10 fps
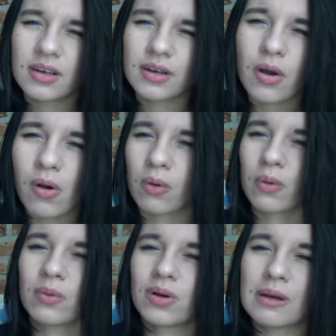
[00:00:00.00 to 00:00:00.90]

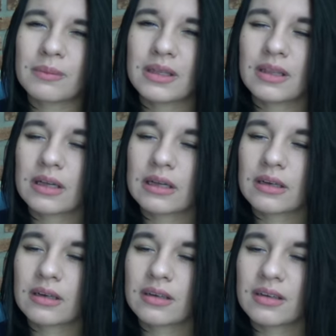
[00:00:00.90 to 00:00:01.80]
No, I mean, like,
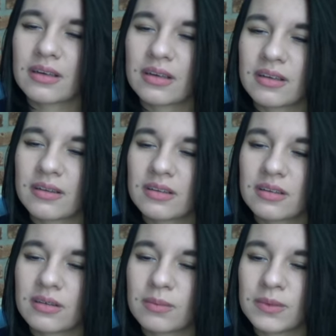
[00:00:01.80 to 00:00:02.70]

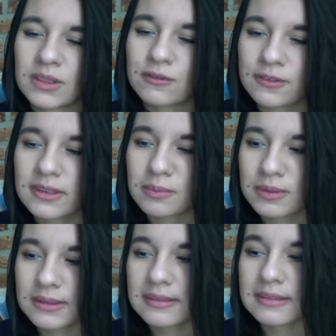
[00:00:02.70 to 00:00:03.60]
Miss
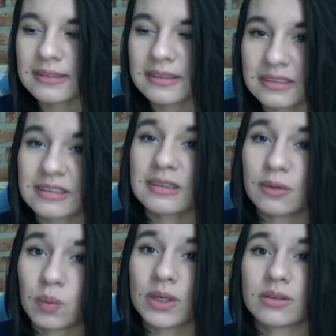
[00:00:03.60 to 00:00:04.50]
Philippines is the
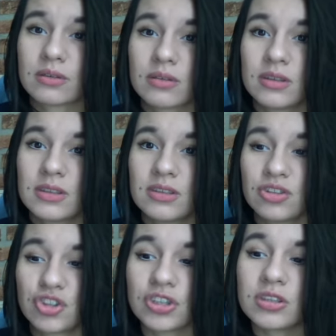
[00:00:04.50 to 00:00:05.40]
winner.
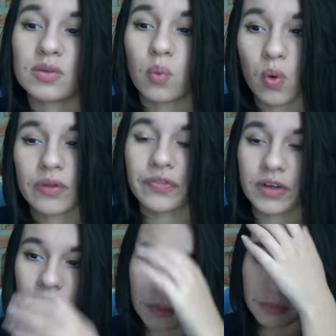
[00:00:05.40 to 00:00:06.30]
She won the
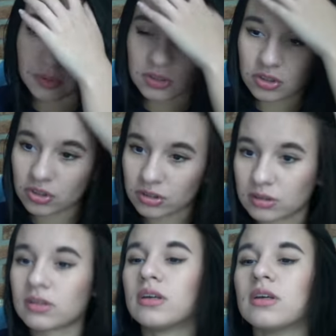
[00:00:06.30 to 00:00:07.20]

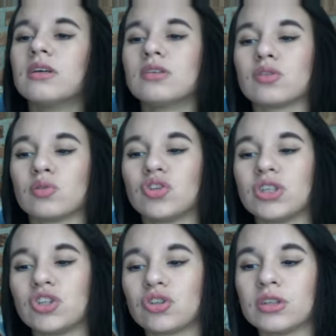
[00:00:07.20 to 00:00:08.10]
competition, so she
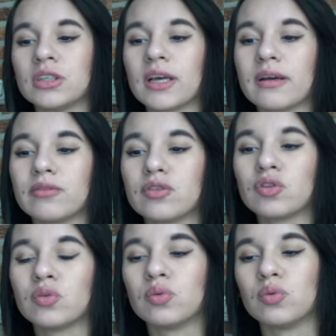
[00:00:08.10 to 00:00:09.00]
shouldn't have
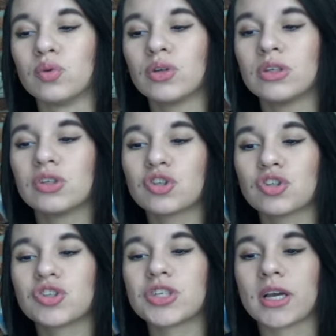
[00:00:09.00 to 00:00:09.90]
to
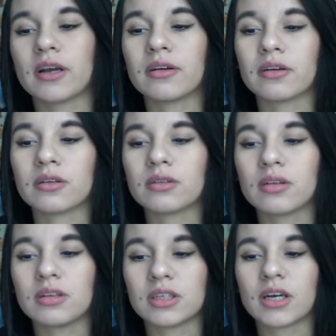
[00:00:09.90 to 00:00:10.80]
share
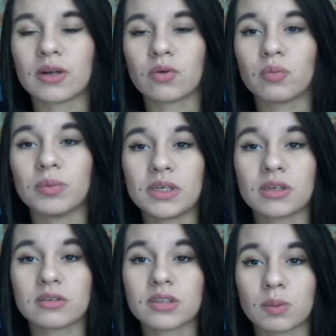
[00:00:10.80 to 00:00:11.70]
the title
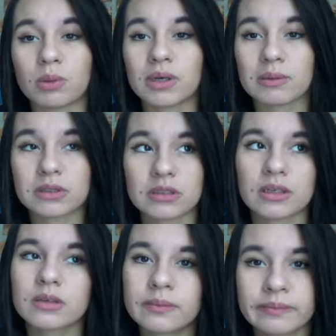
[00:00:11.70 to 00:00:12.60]
because someone made a mistake.